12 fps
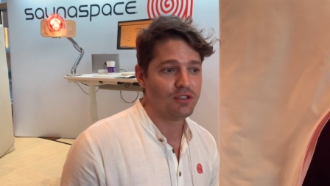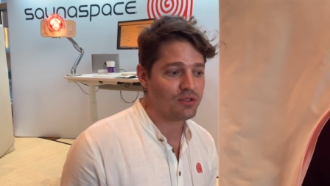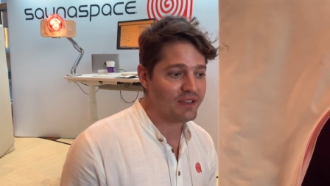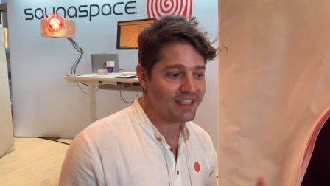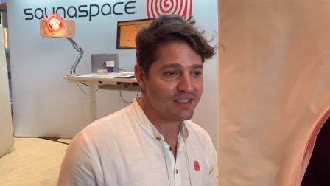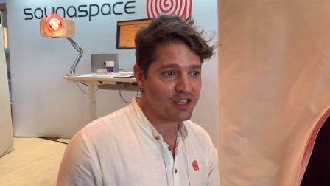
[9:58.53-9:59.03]

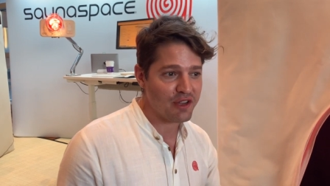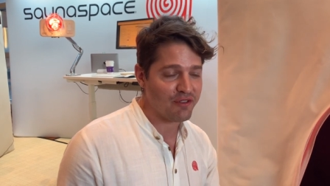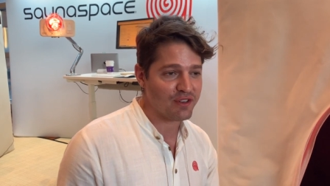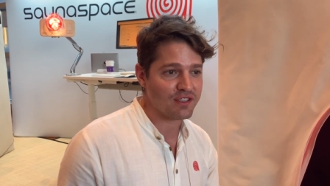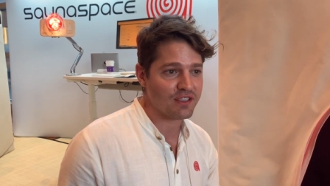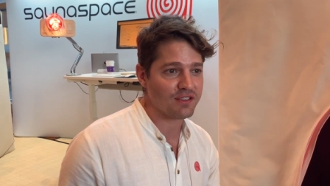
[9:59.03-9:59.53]
So that's the
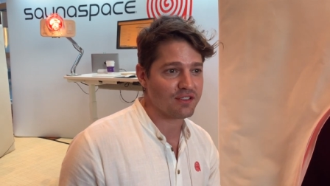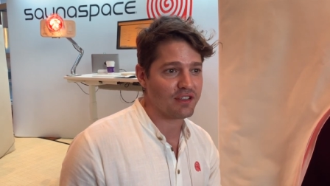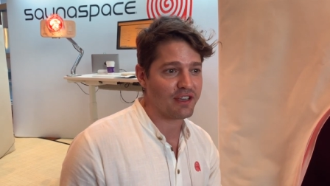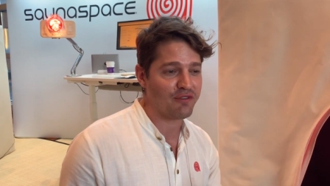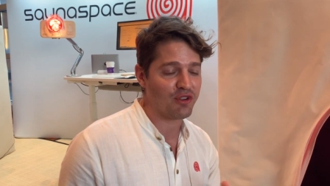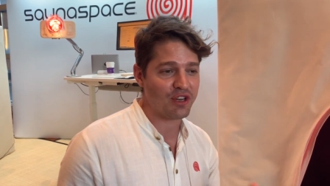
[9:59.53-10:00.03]
difference is
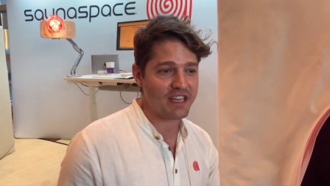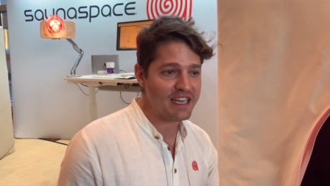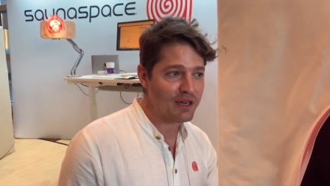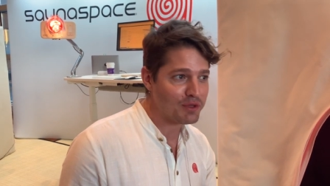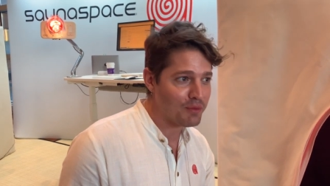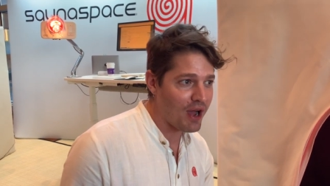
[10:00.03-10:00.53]
if you're going to
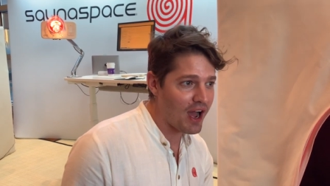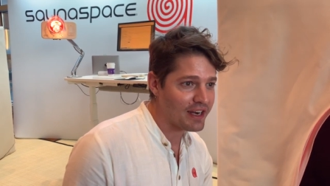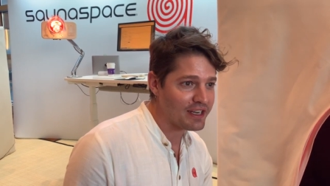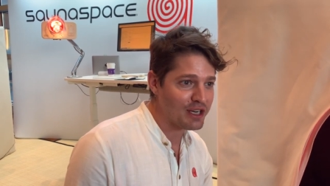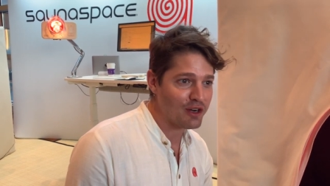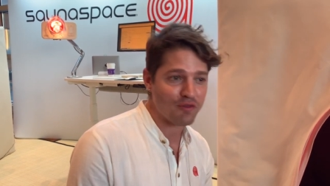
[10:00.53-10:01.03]
heat up the
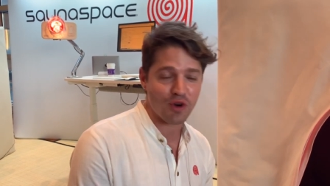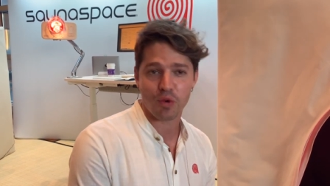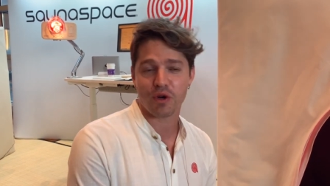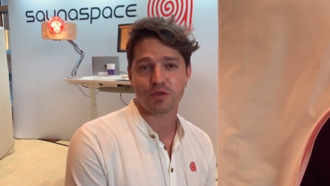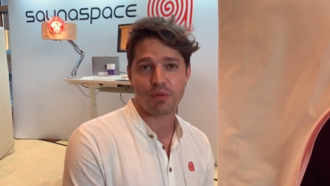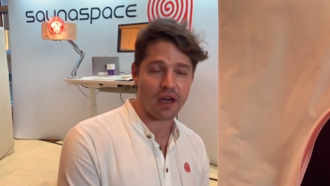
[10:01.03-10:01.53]
body, near infrared
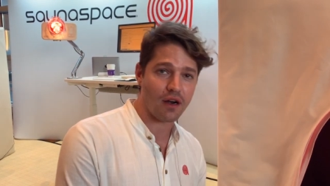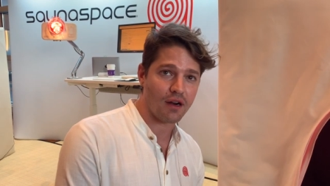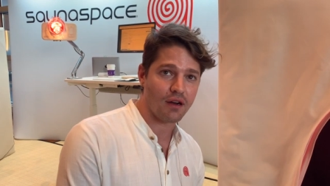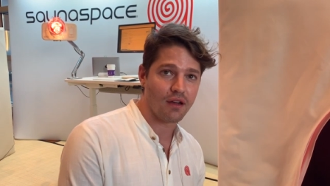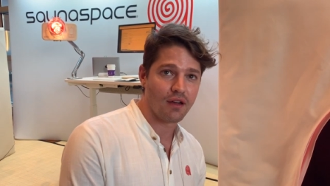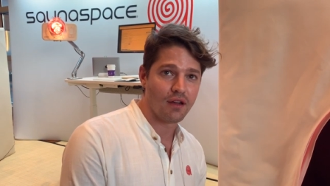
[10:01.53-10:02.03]
works better.